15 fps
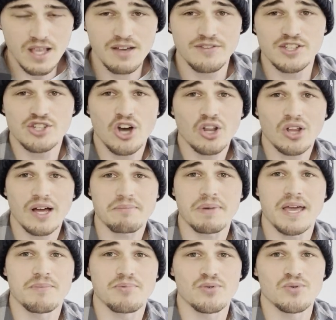if you don't like
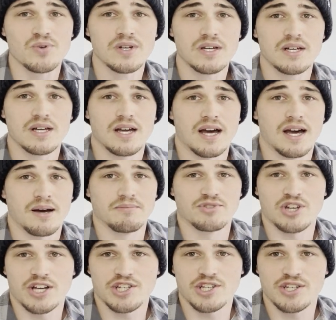people
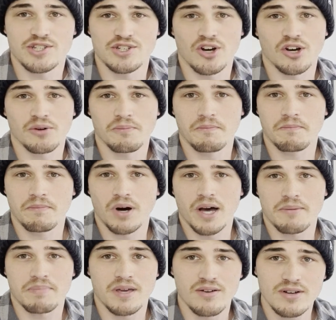judging your dog by
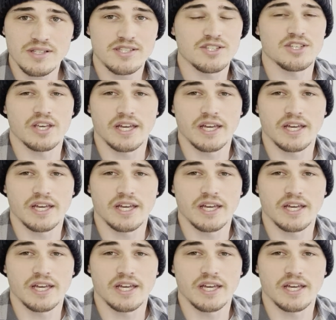appearance,